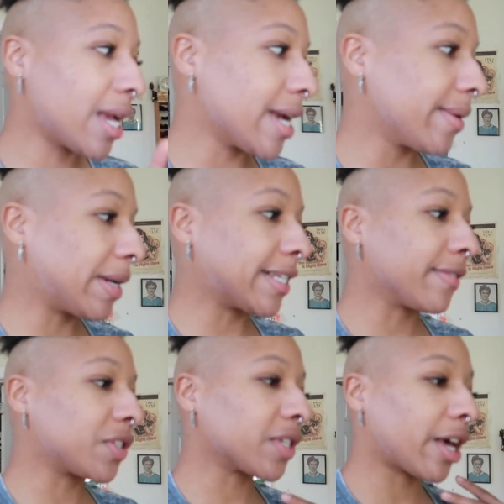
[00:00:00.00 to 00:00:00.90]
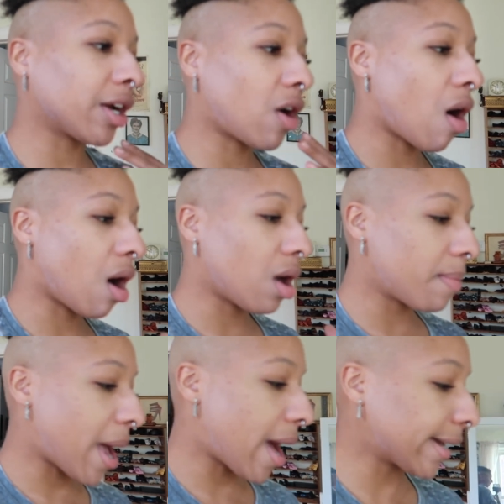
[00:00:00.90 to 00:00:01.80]
and myself just got a call
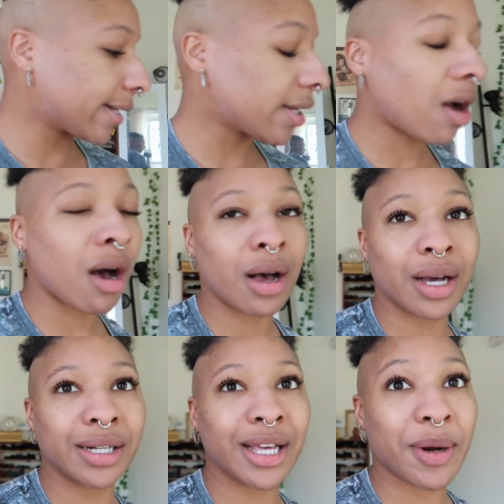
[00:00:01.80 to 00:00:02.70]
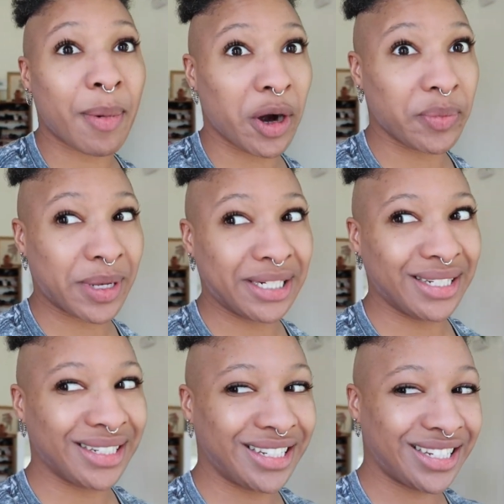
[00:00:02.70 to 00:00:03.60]
back on an
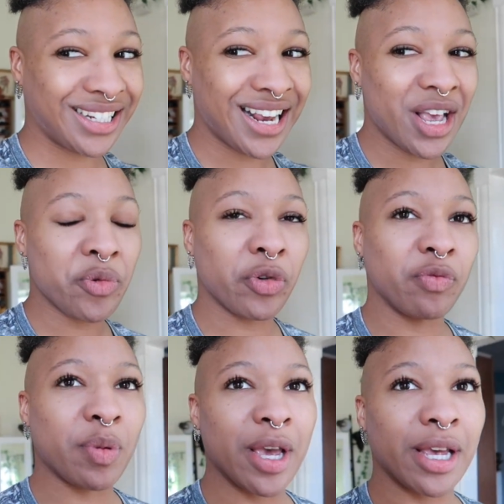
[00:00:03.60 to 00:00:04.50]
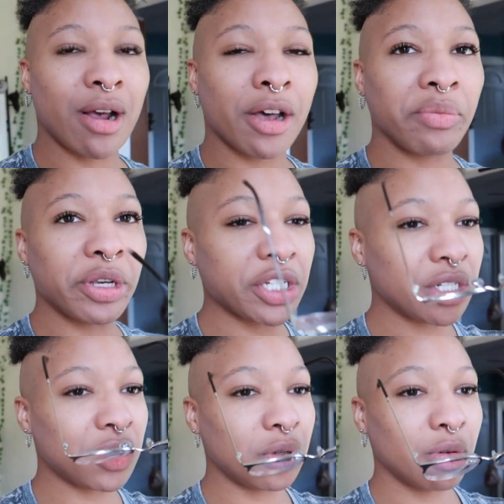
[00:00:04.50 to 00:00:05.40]
apartment We've been on a mission
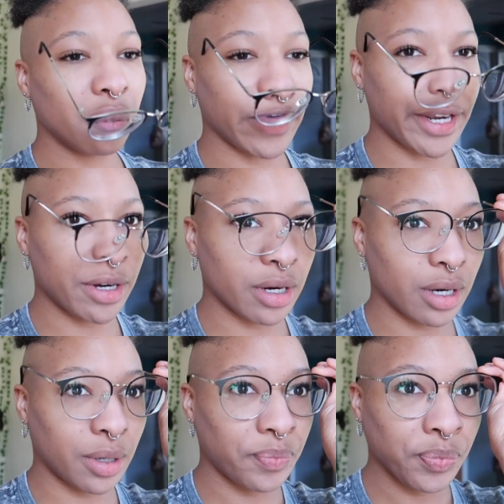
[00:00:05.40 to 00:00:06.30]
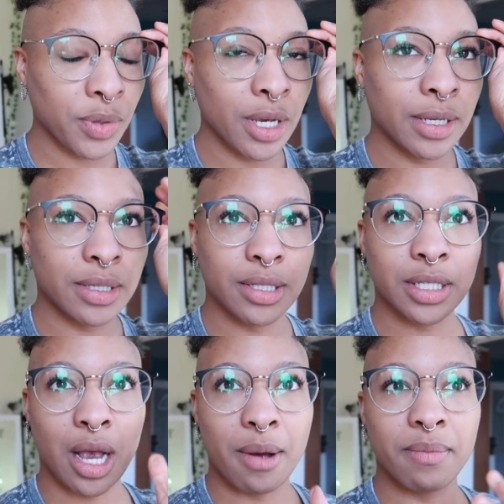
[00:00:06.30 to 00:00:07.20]
to find her
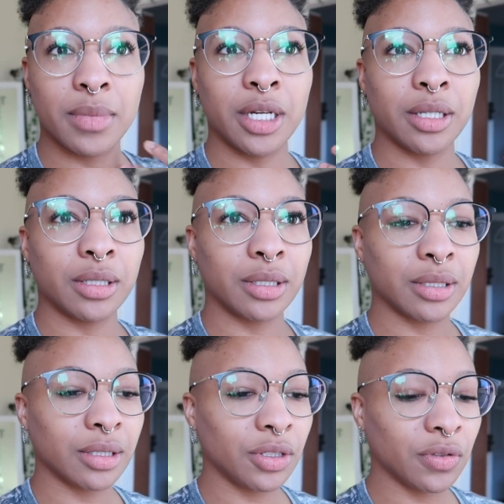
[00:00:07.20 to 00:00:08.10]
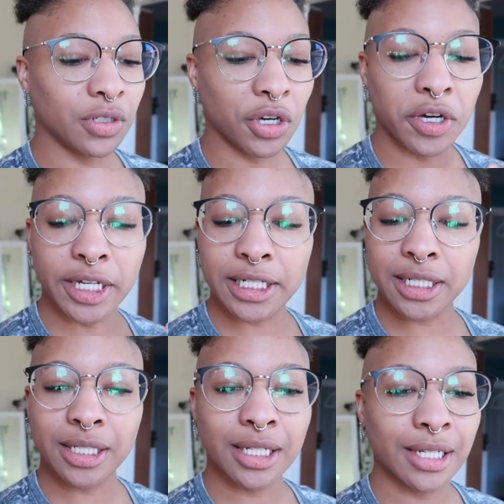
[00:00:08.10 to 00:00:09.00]
some
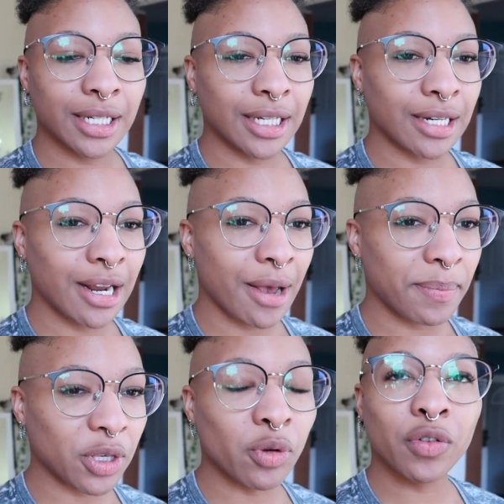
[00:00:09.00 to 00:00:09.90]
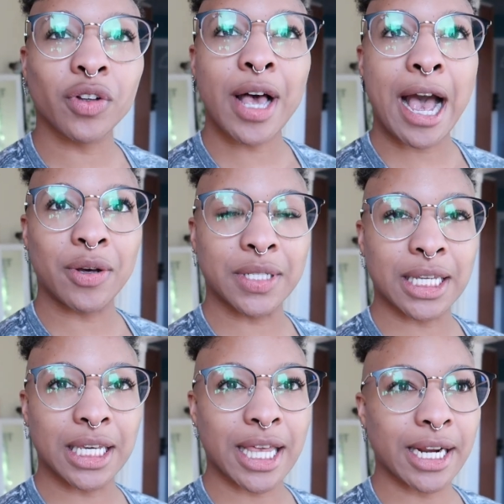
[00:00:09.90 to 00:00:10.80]
good, beautiful
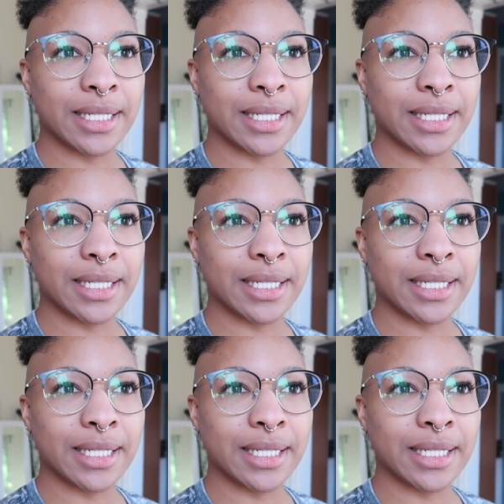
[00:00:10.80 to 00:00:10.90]
housing that